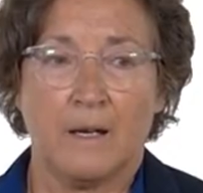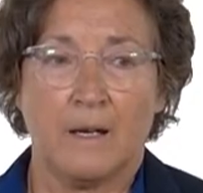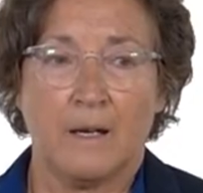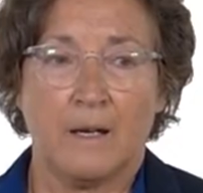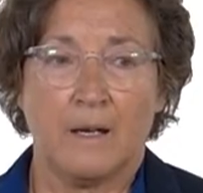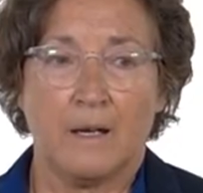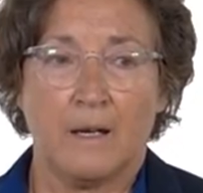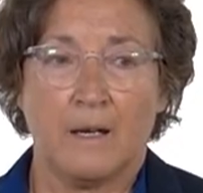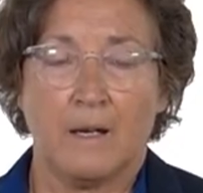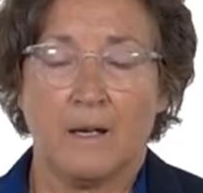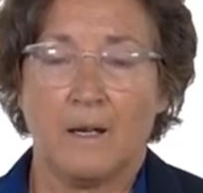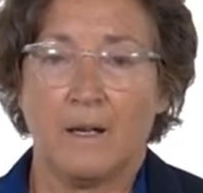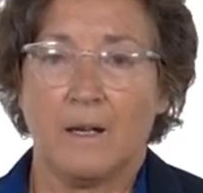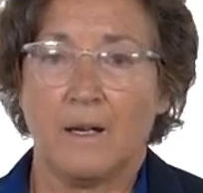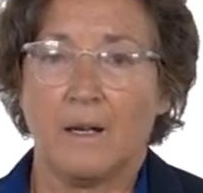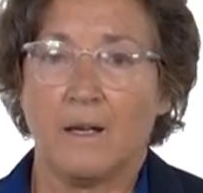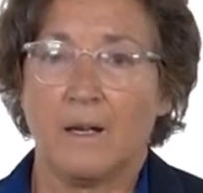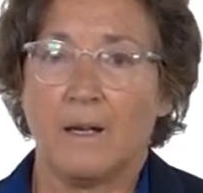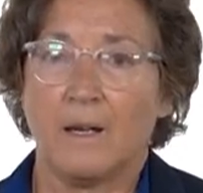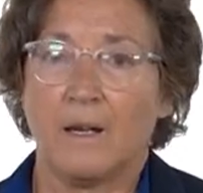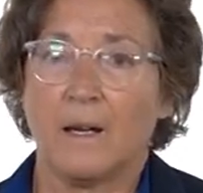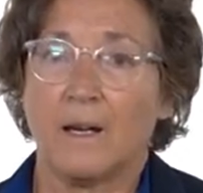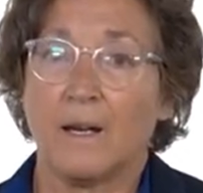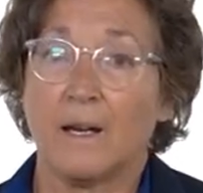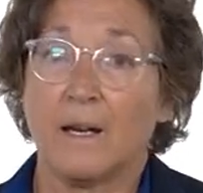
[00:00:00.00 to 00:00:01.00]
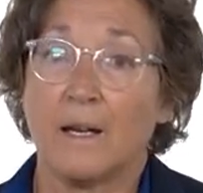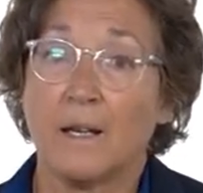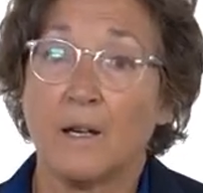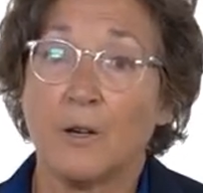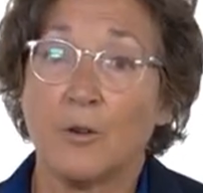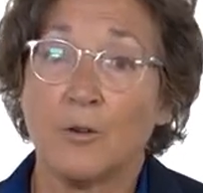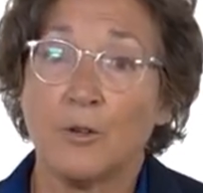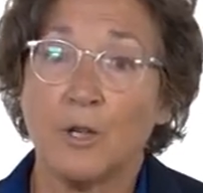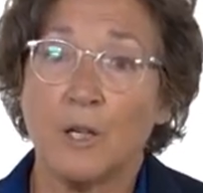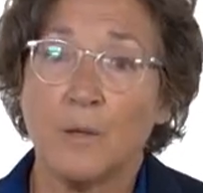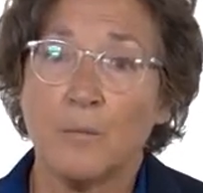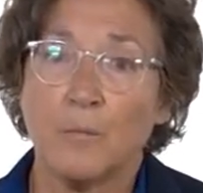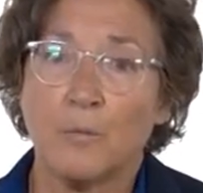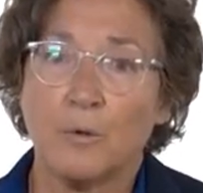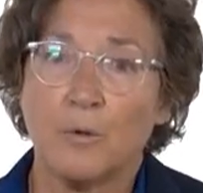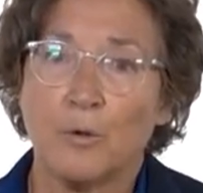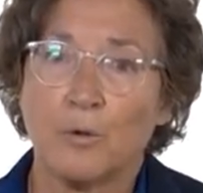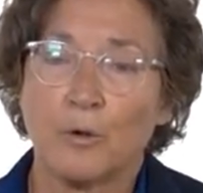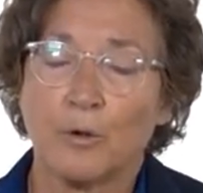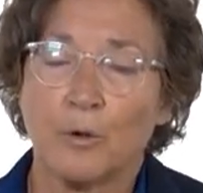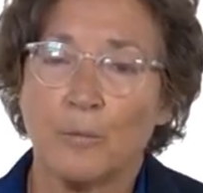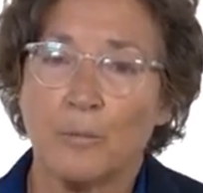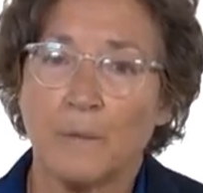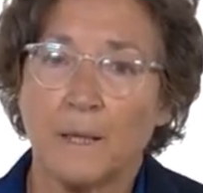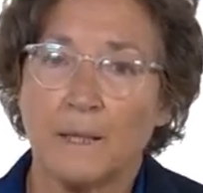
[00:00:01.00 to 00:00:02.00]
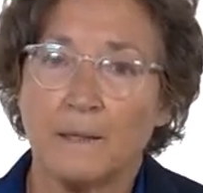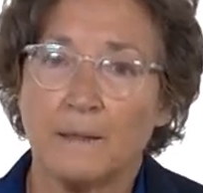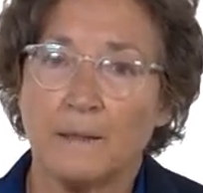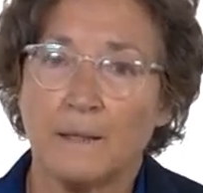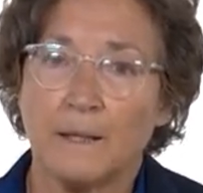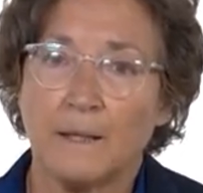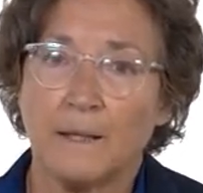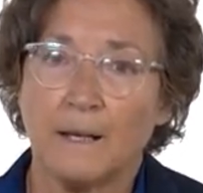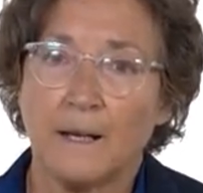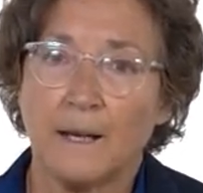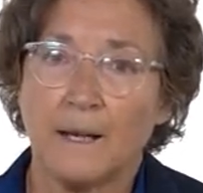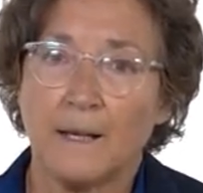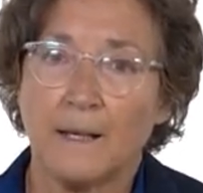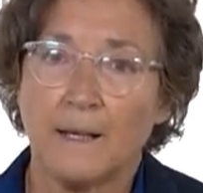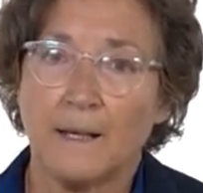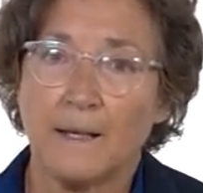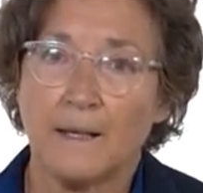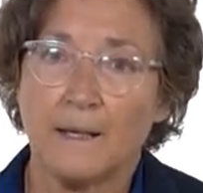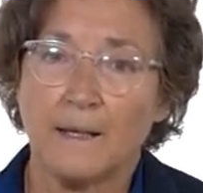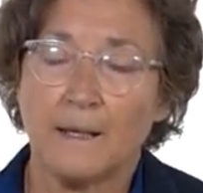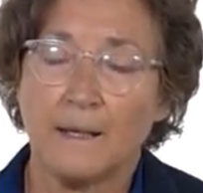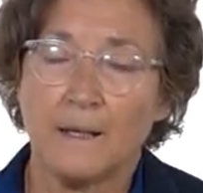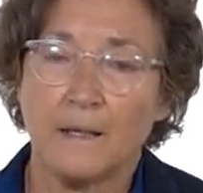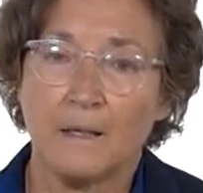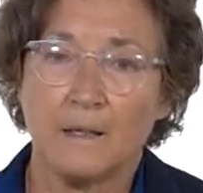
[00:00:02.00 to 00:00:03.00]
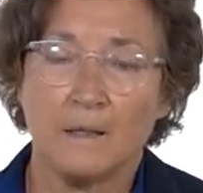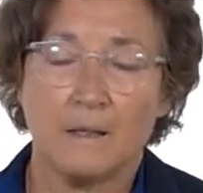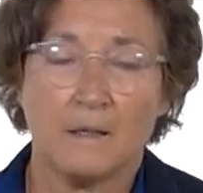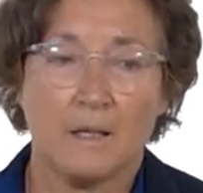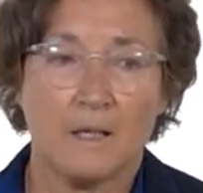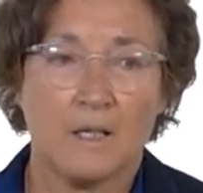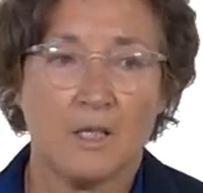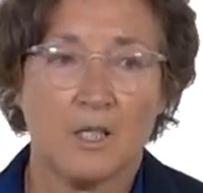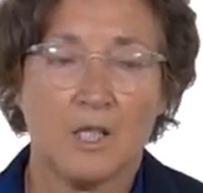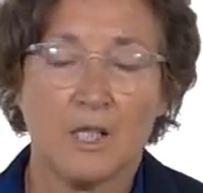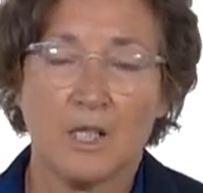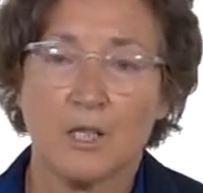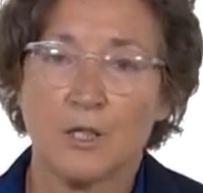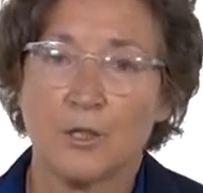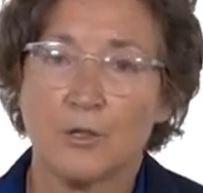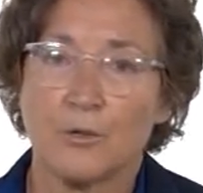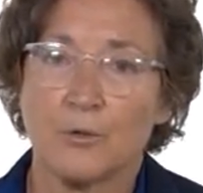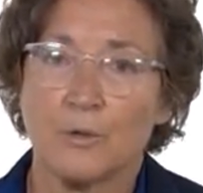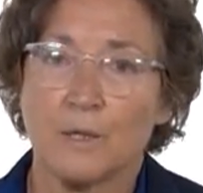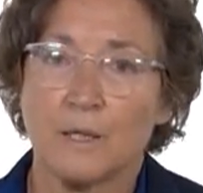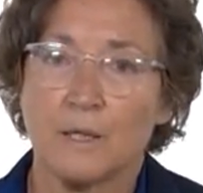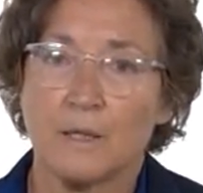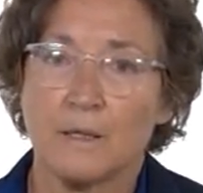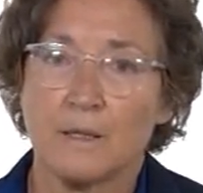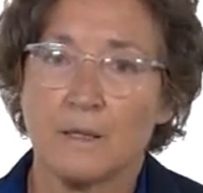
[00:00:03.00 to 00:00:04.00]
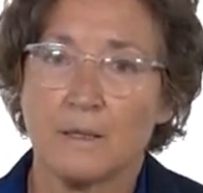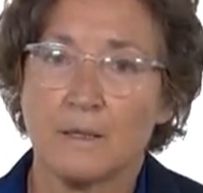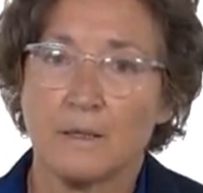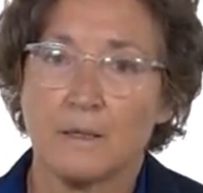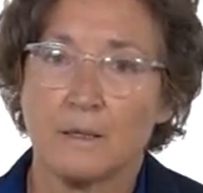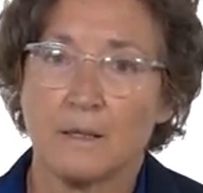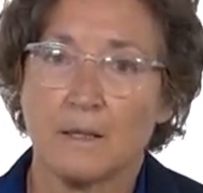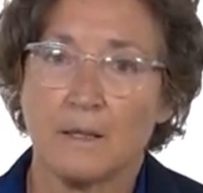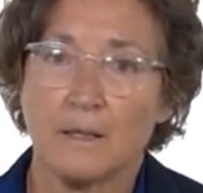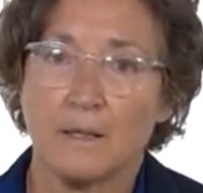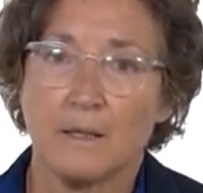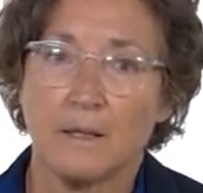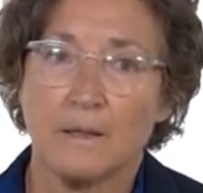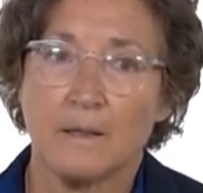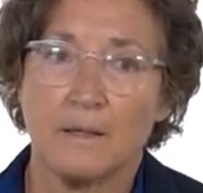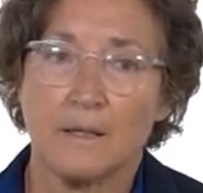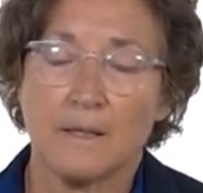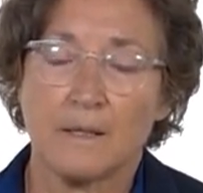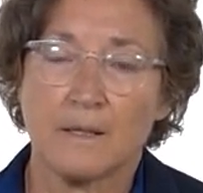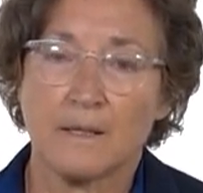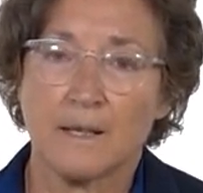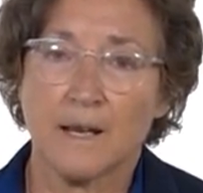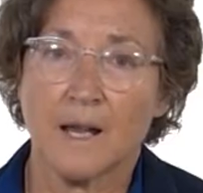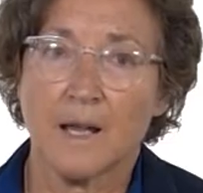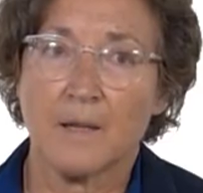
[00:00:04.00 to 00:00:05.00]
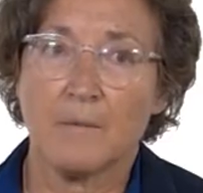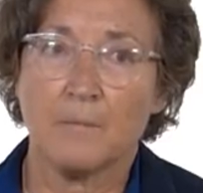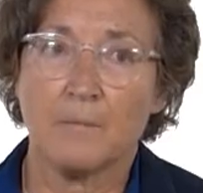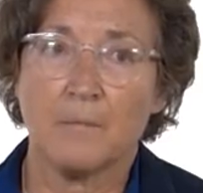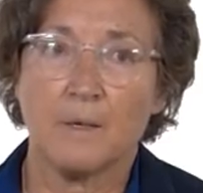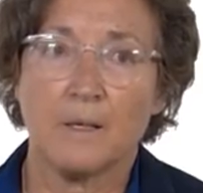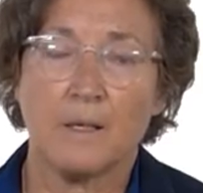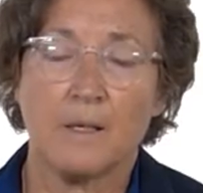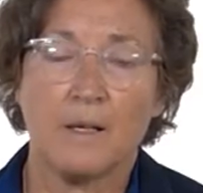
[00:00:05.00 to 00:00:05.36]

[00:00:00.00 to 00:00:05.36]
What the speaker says: Jerónimo Román de la Higuera, a Jesuit this time,